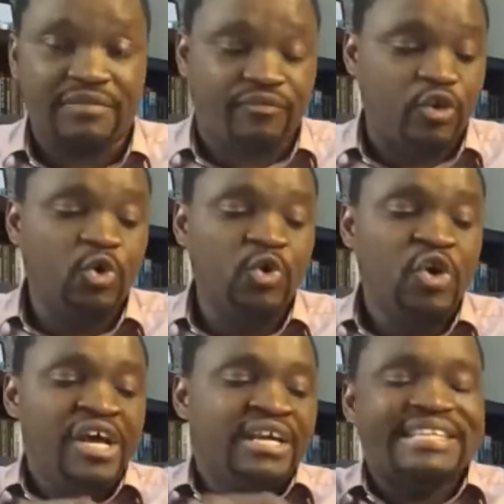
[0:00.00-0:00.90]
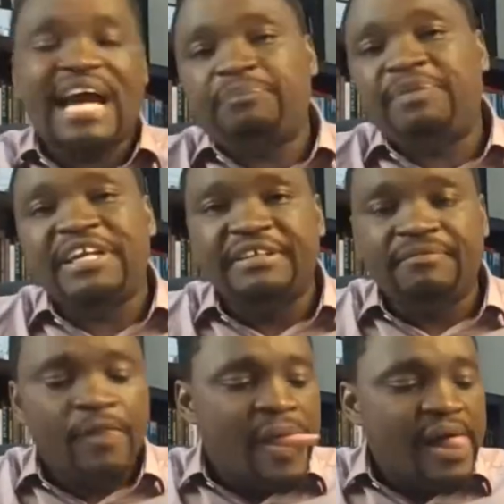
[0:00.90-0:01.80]
If you type
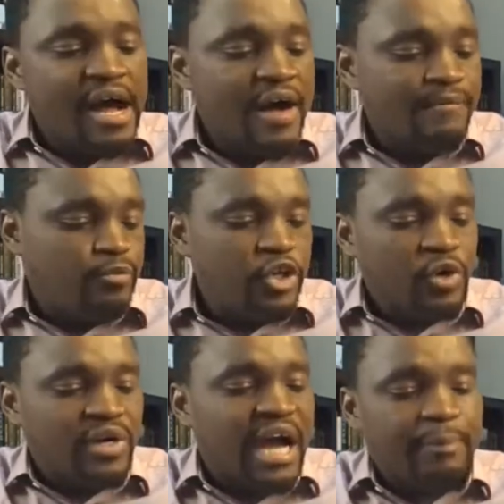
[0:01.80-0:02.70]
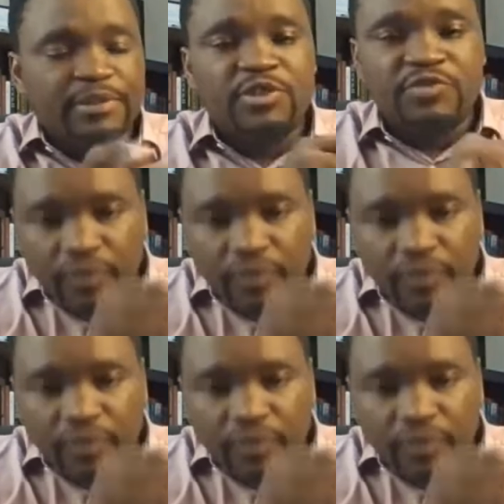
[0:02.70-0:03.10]
in um, you know a couple of